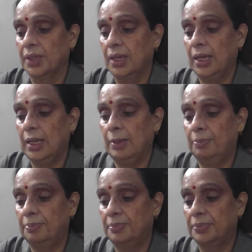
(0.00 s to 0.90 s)
help,
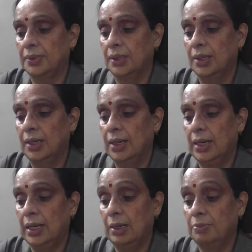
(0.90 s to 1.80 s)

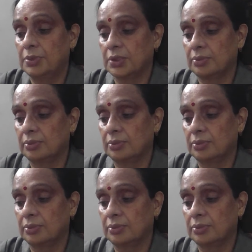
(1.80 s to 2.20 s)
helped